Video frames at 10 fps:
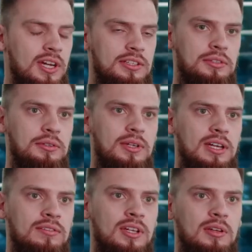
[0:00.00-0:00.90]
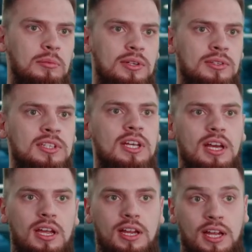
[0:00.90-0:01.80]
attitude to have, because
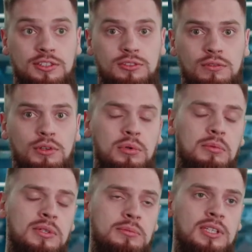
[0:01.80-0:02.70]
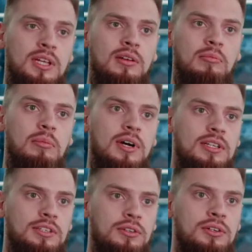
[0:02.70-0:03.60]
AI can solve your problems,
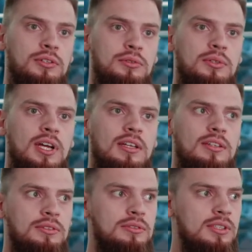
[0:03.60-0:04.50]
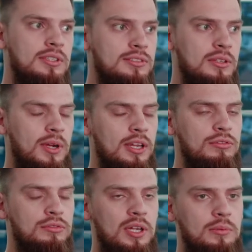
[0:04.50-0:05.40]
but in order to do that, you need some kind
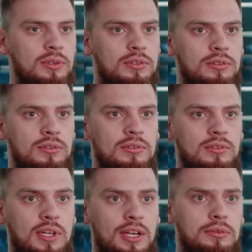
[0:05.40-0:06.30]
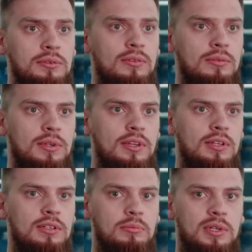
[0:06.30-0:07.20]
of framework to guide you with
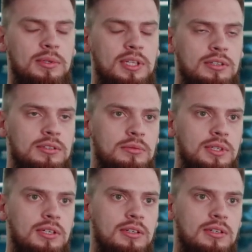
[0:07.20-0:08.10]
the implementation, really.